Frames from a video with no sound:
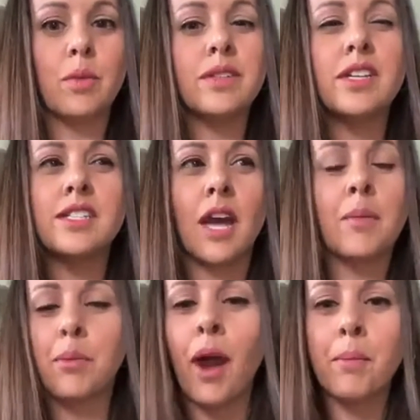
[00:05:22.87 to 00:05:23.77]
was it
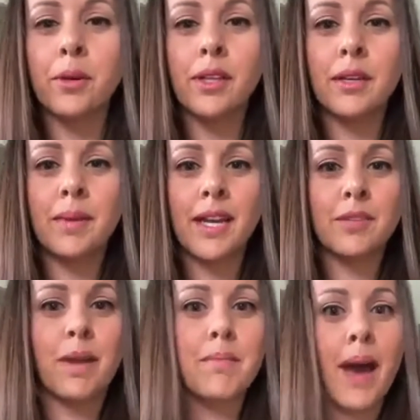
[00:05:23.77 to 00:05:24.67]
done properly because
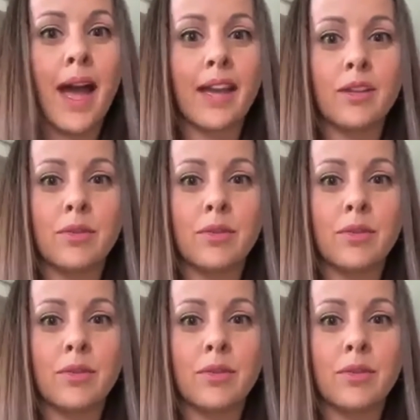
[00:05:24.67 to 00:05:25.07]
my mind